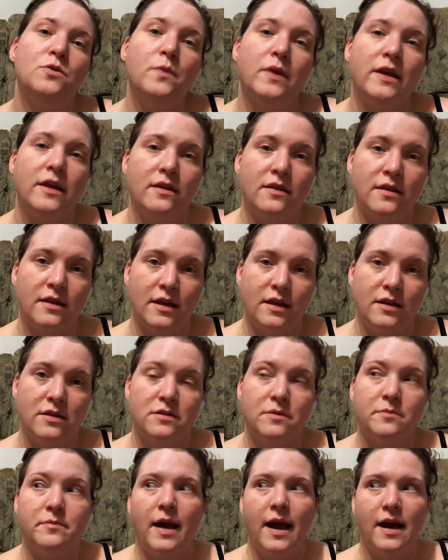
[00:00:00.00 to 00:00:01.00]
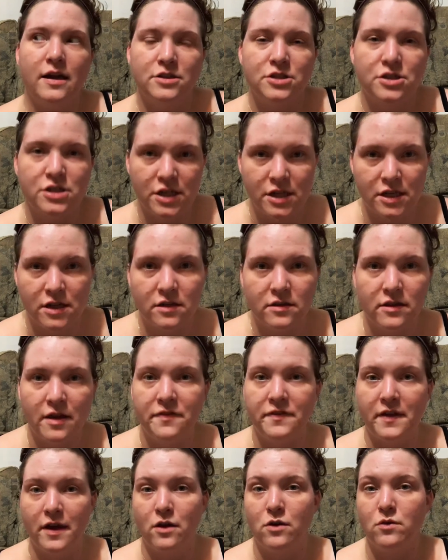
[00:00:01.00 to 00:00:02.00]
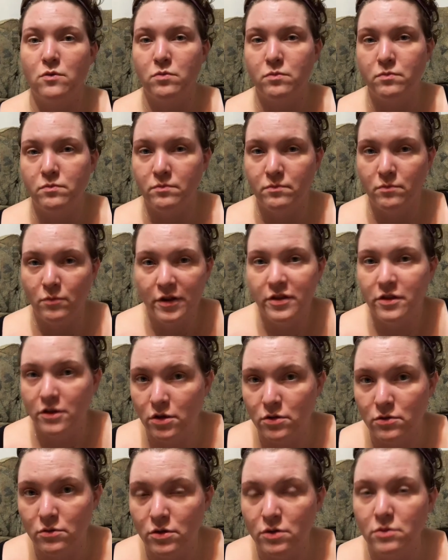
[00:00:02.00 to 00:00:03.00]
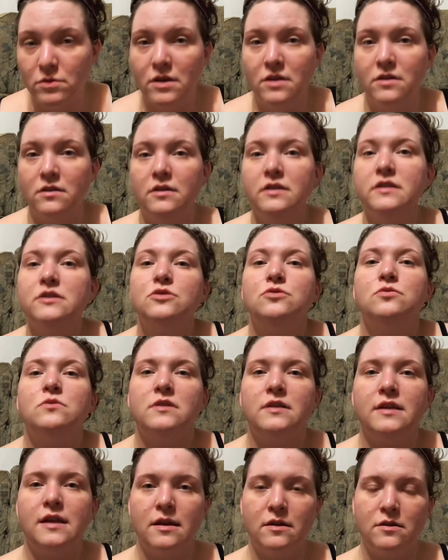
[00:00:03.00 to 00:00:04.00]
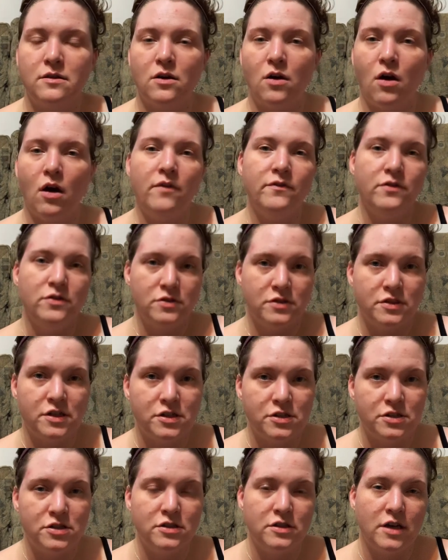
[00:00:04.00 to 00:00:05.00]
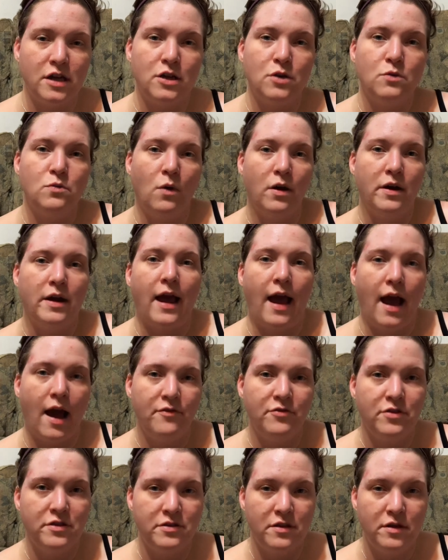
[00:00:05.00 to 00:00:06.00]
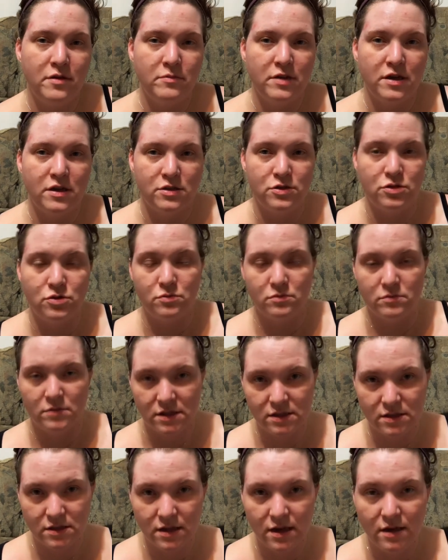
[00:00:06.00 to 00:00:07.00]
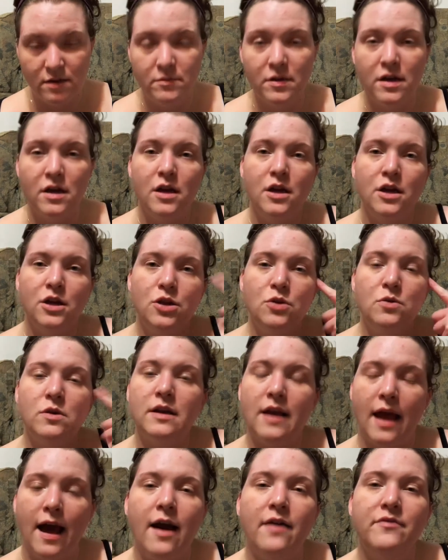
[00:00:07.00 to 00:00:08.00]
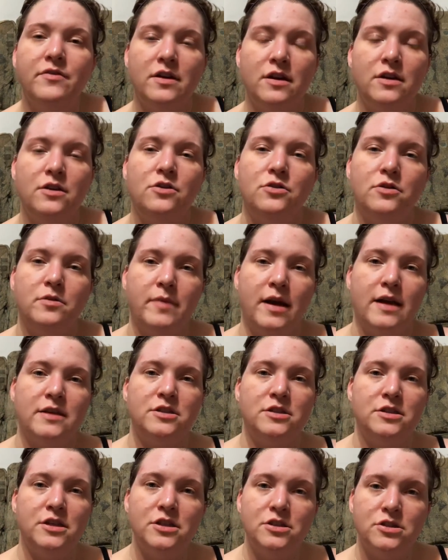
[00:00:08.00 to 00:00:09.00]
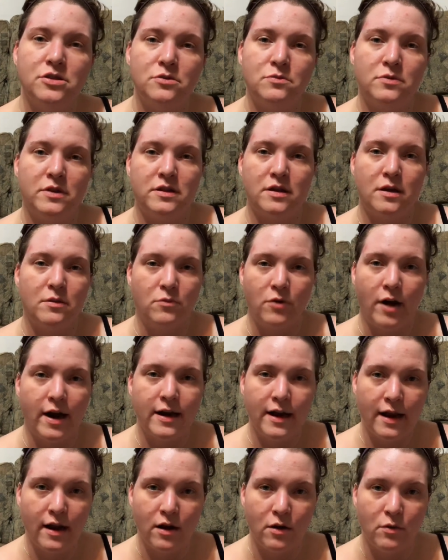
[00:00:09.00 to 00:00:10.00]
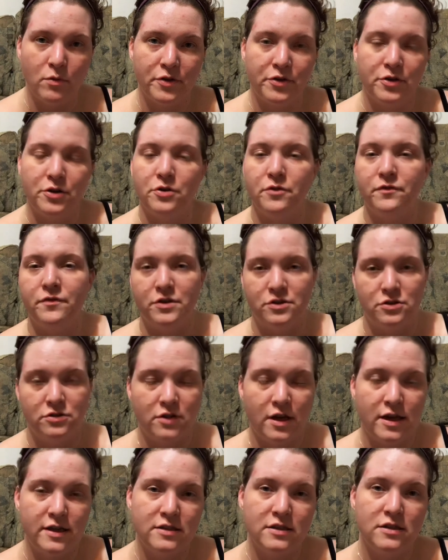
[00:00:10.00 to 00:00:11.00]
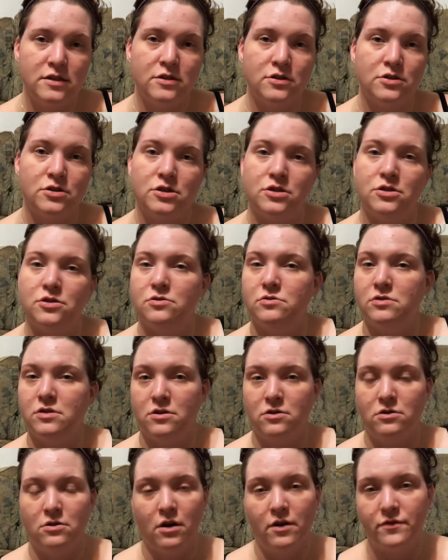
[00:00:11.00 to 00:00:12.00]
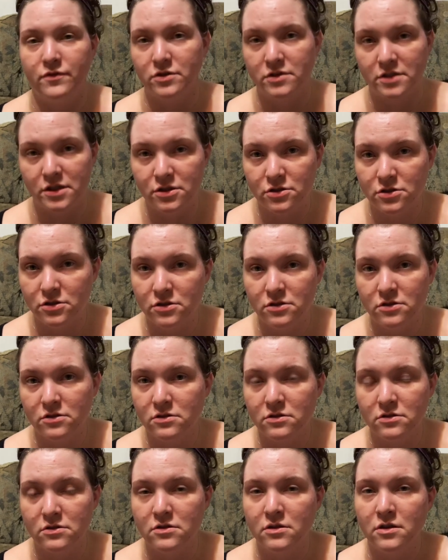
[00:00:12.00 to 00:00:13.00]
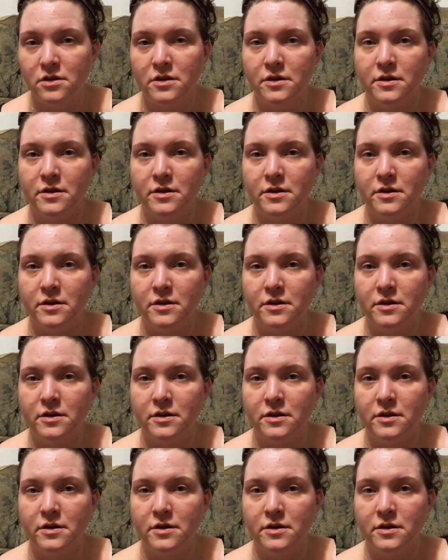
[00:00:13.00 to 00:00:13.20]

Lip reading: doing things, imagining that they are with you. You can literally, the conversation that you want to have with them because you miss them, you can have it in your imagination with them right now, whether you visualize it or just use inner conversations.